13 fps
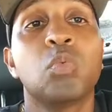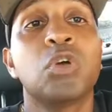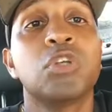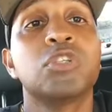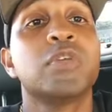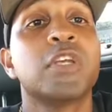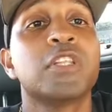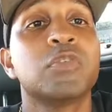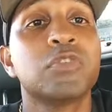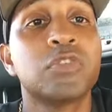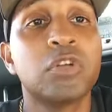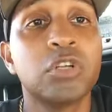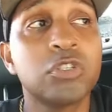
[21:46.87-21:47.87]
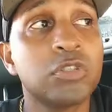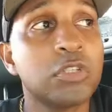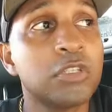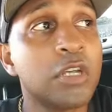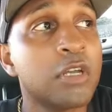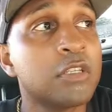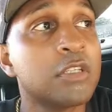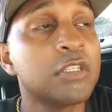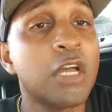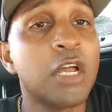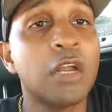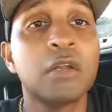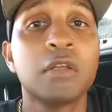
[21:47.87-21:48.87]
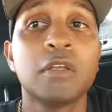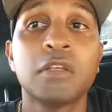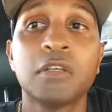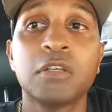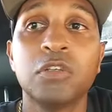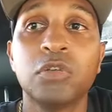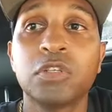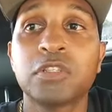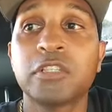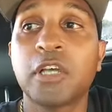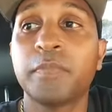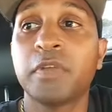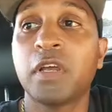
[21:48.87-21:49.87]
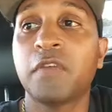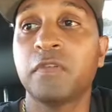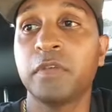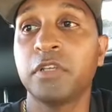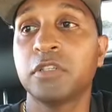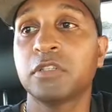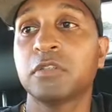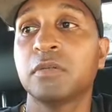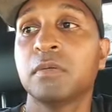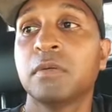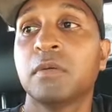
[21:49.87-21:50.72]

Once you get the result you desire, you can stop your affirmations.